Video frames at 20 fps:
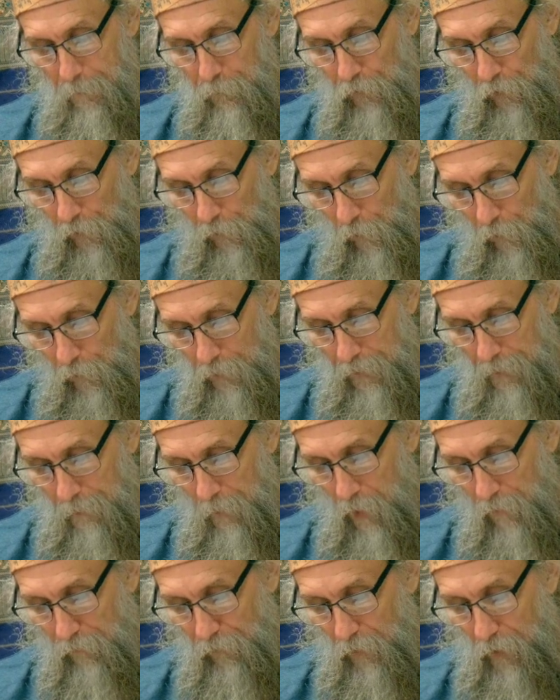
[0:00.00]
to lord them
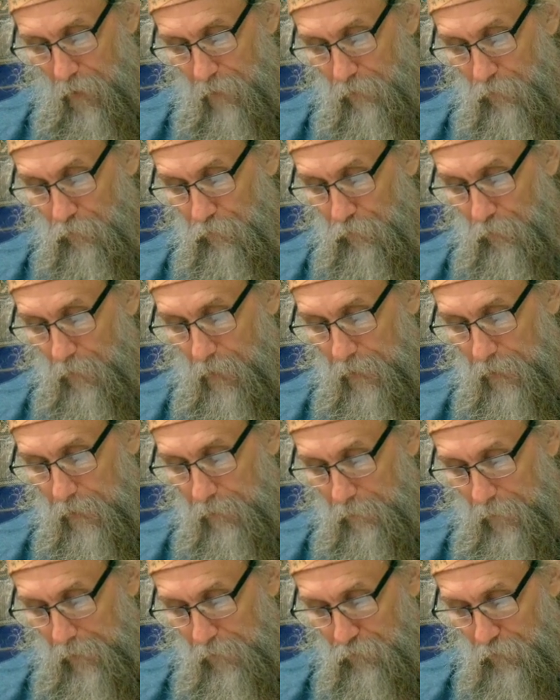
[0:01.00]
over others for any
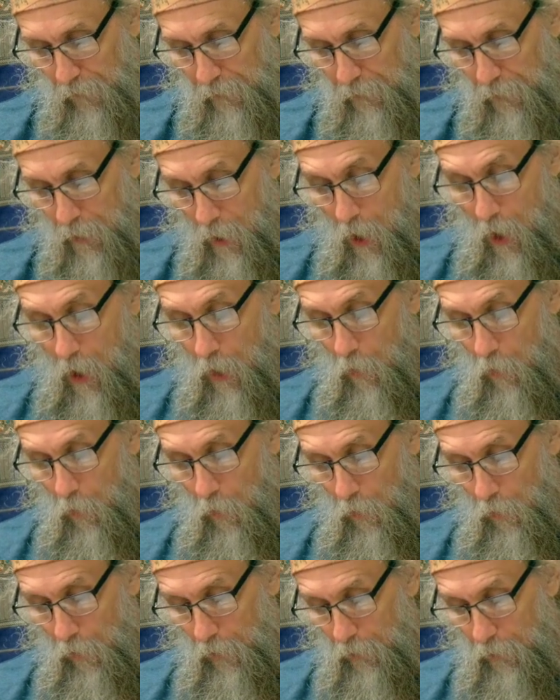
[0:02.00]
reason,
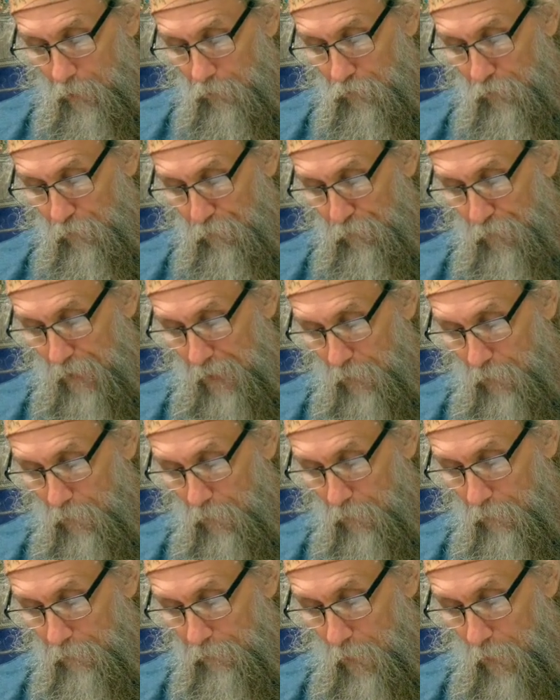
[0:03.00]
or to feel